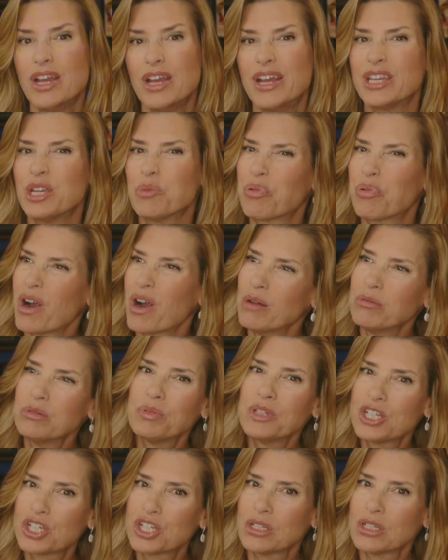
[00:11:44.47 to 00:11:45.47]
you
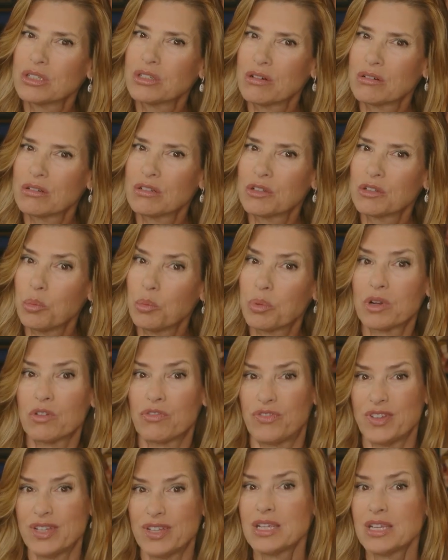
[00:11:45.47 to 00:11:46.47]
probably should learn a little bit of
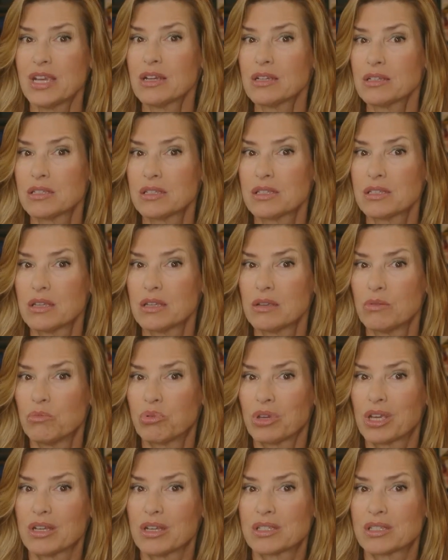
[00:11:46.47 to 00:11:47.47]
physics
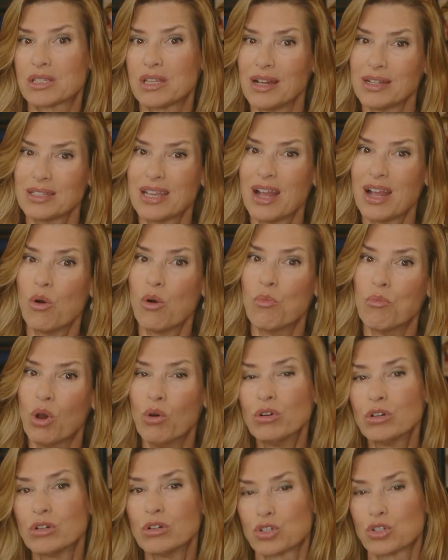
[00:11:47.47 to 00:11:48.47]
because that's how
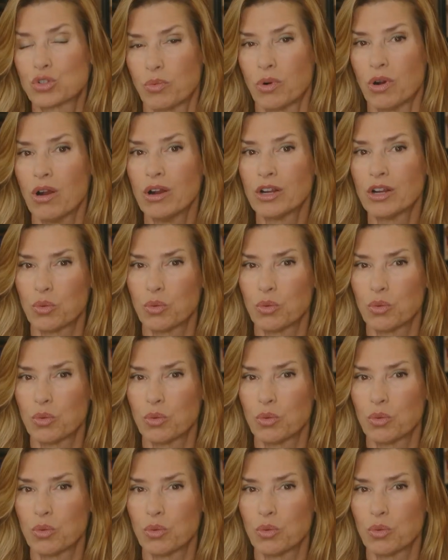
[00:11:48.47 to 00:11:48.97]
motors work.